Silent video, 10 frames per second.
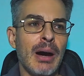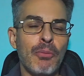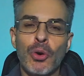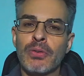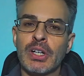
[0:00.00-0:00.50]

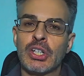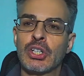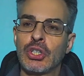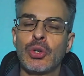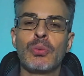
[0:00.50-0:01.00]
more of a
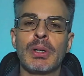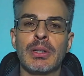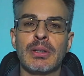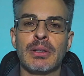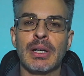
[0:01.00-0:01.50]

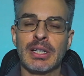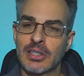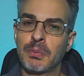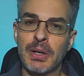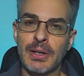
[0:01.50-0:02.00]
human
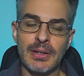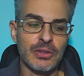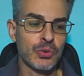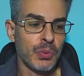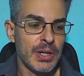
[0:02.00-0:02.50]

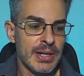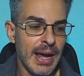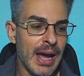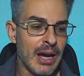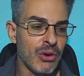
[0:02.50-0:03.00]
experience, where
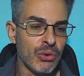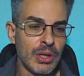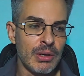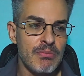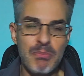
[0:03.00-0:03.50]
now
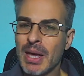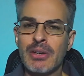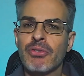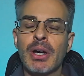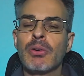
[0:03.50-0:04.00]

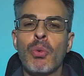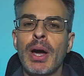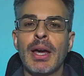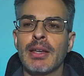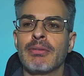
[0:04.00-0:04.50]
men run away.